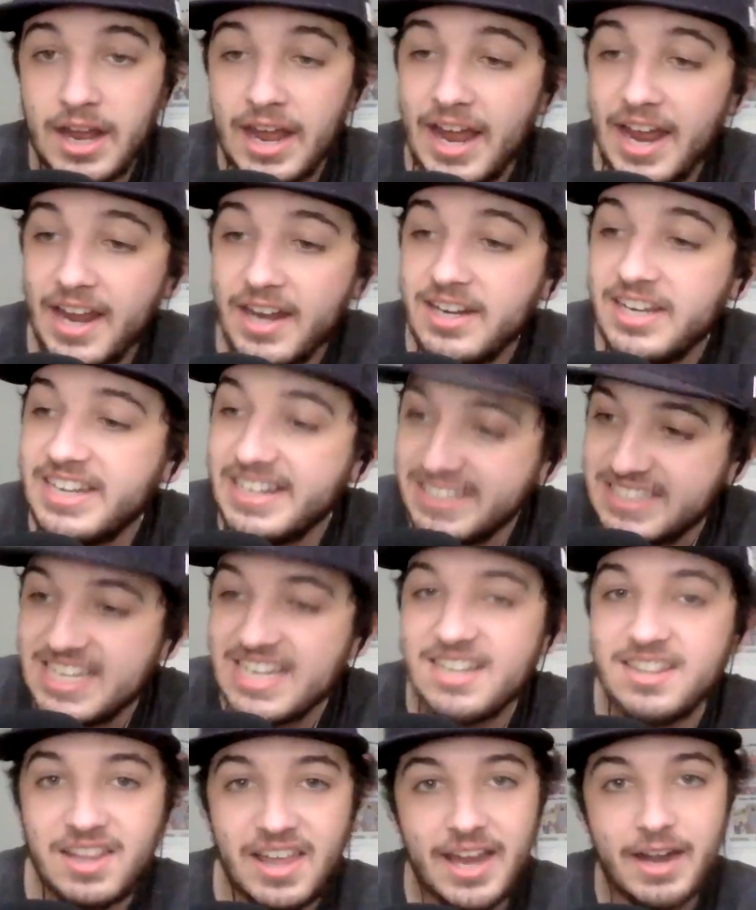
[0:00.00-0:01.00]
And he
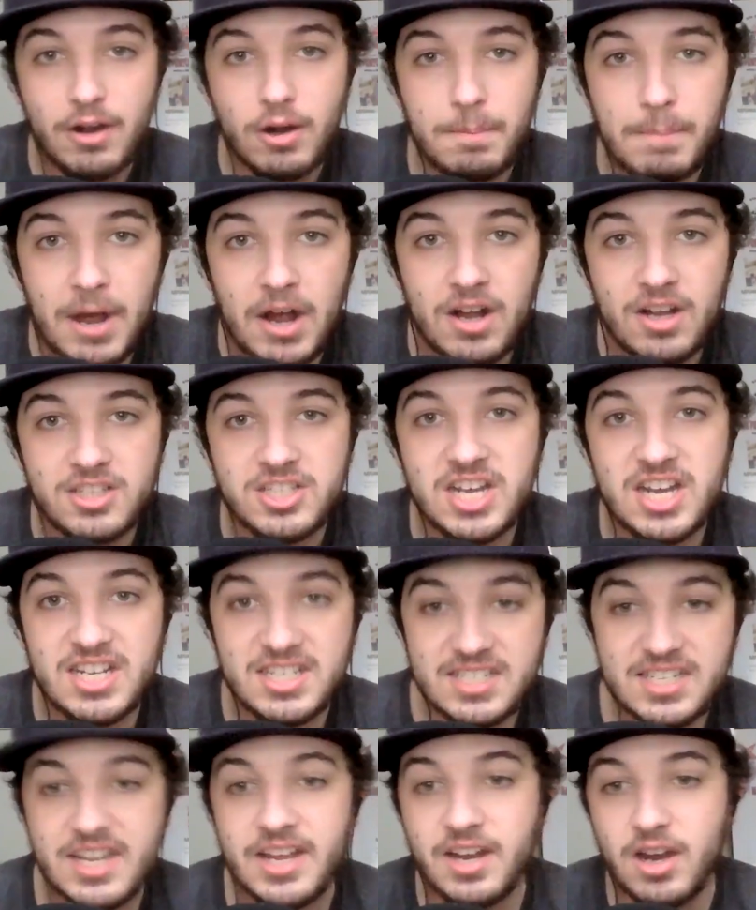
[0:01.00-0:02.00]
did later
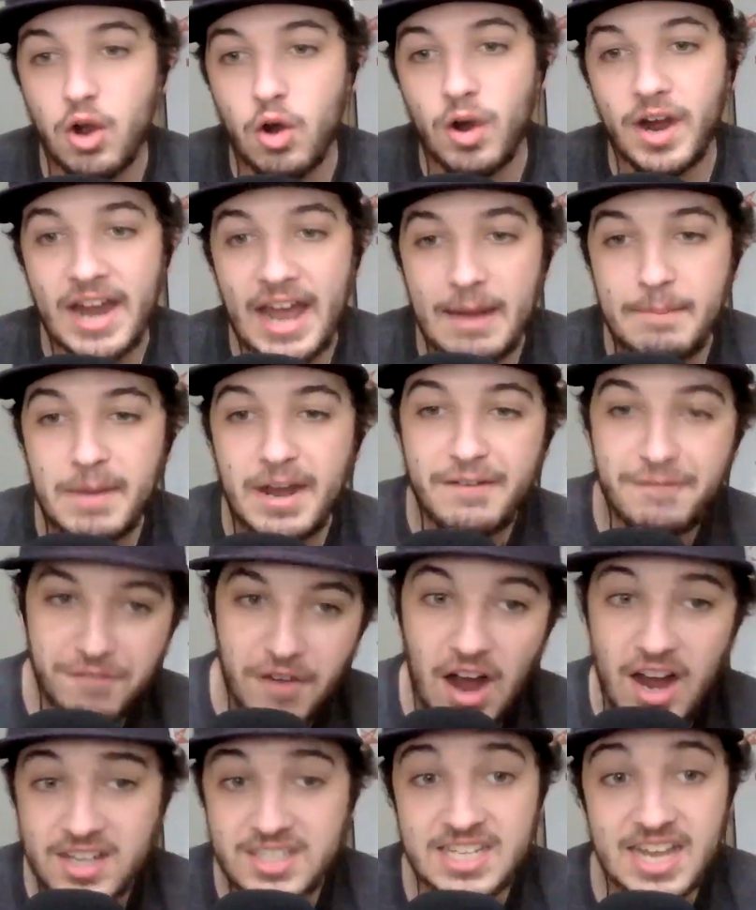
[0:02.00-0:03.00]
apologize, saying, Oh, I had my
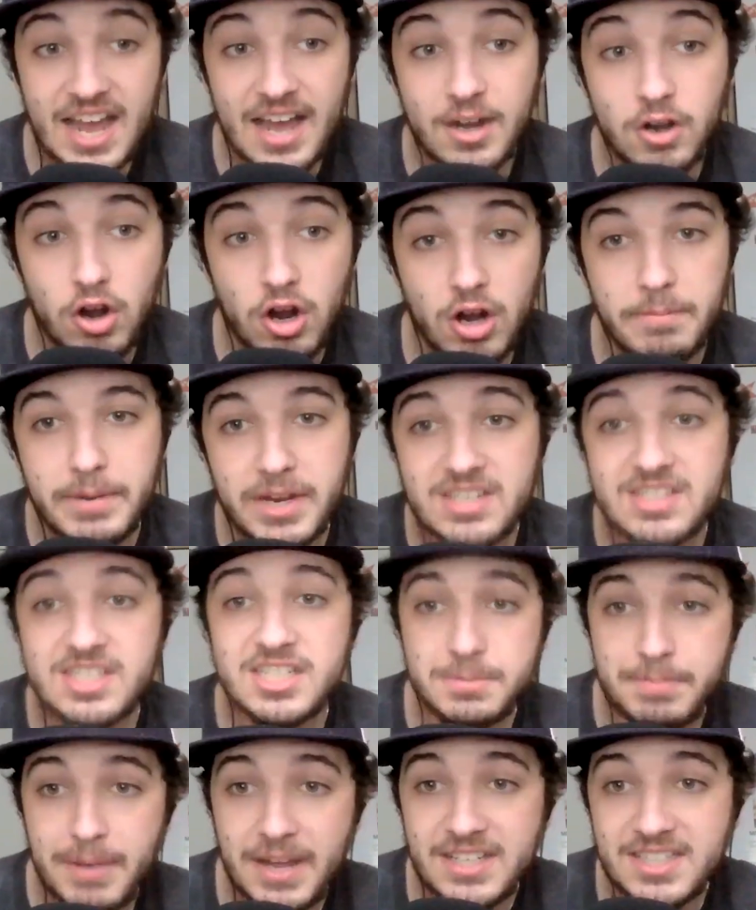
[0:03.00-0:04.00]
Fox hat on because
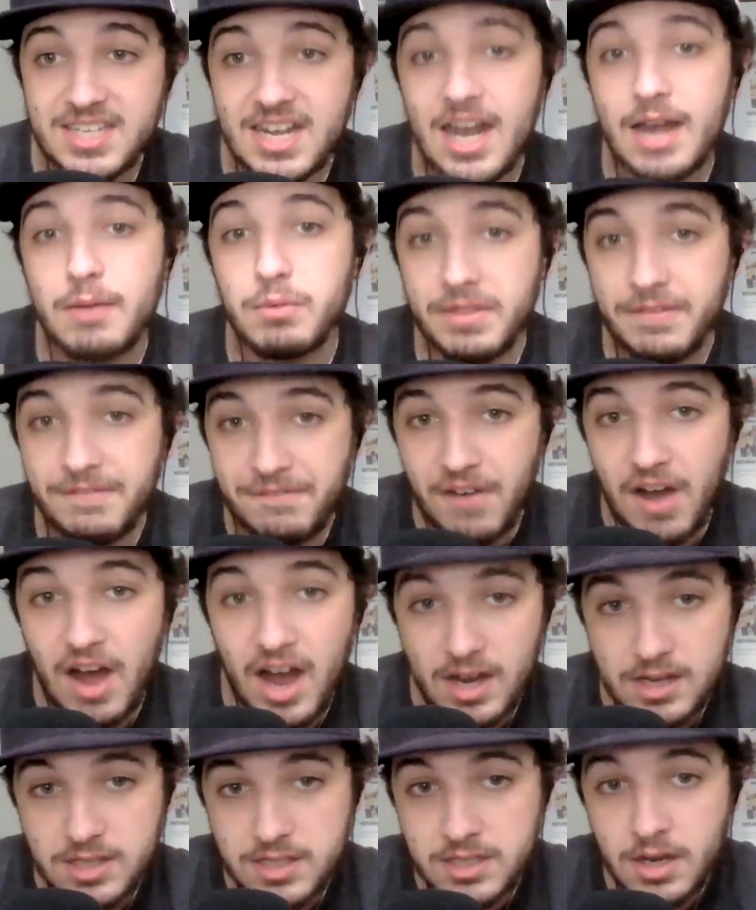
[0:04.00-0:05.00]
he spent time with
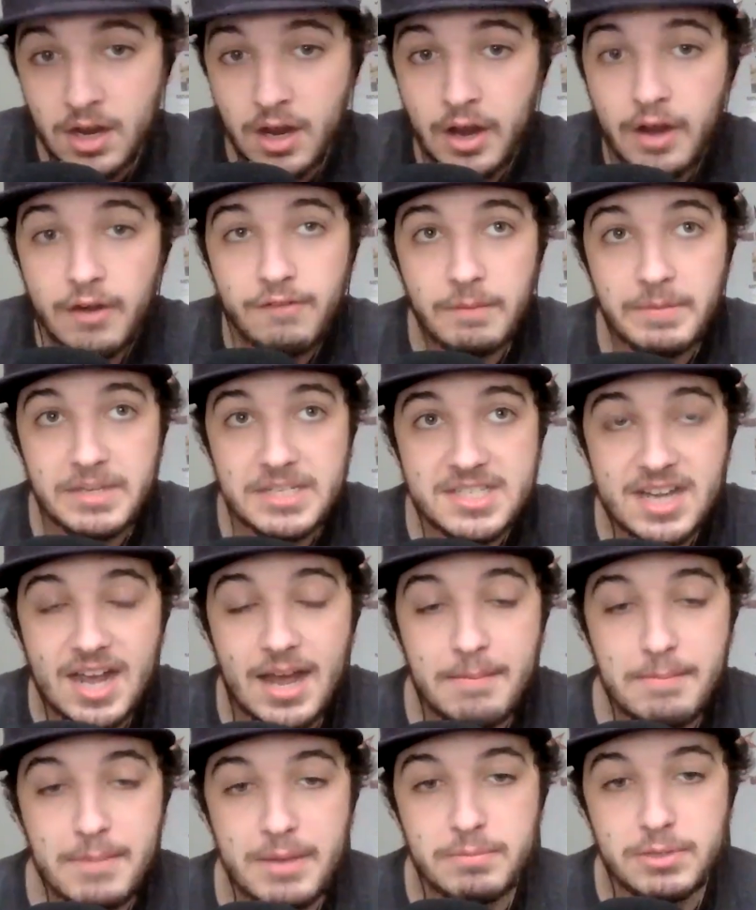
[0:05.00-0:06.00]
Fox from his
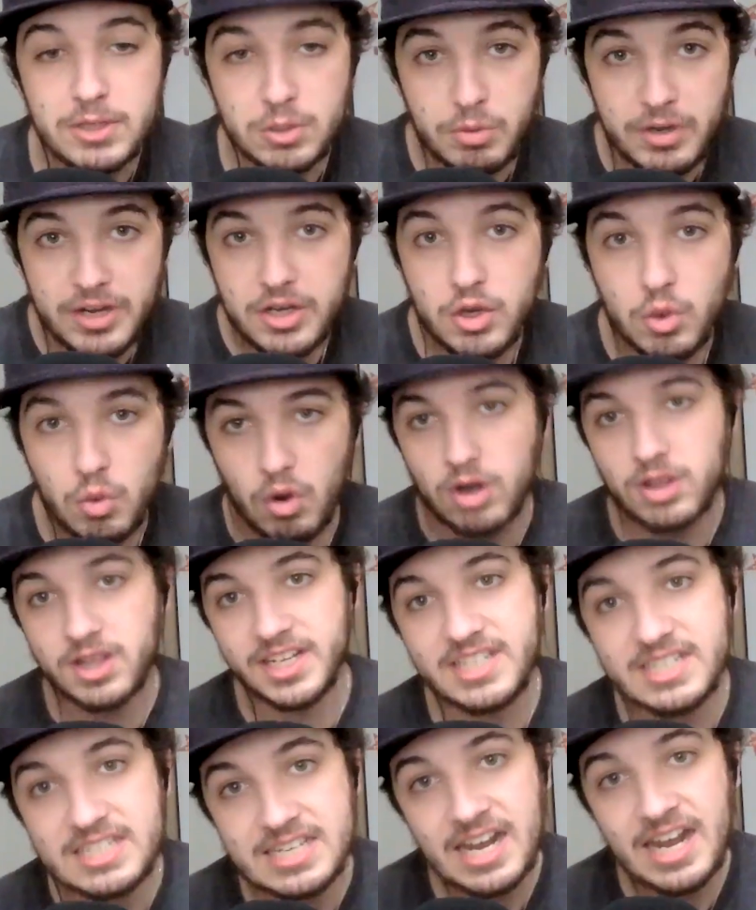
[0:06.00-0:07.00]
time in between New
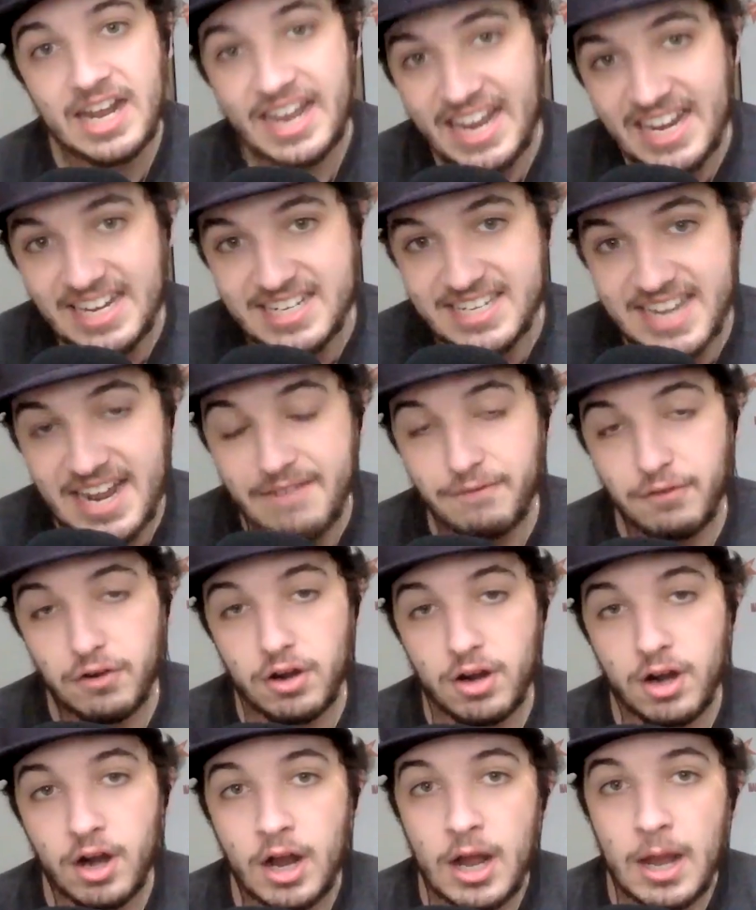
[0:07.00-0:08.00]
Orleans and
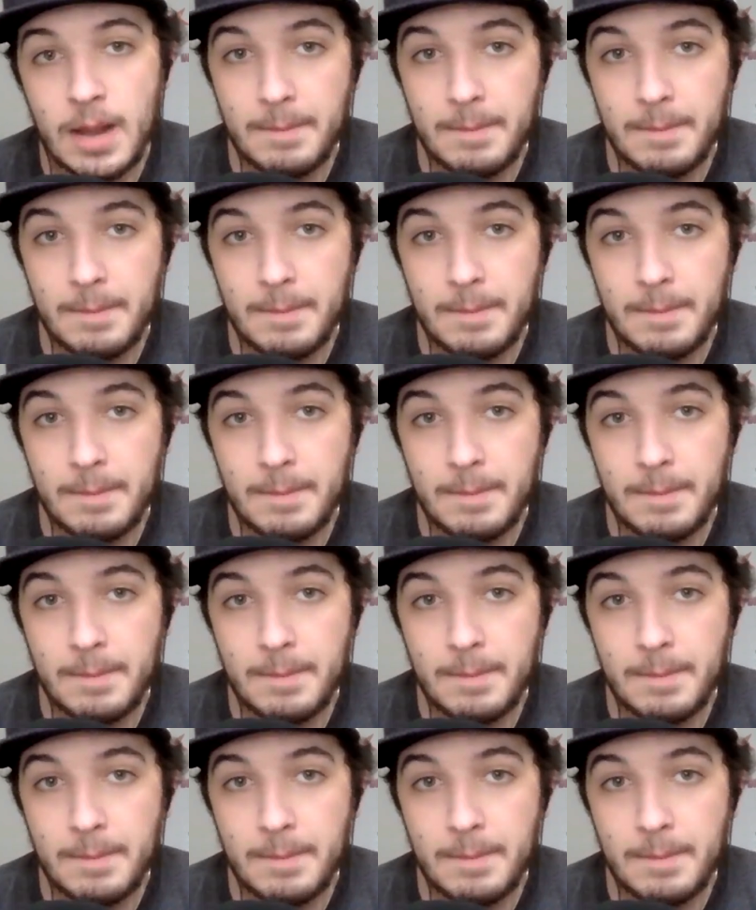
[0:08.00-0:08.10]
Denver.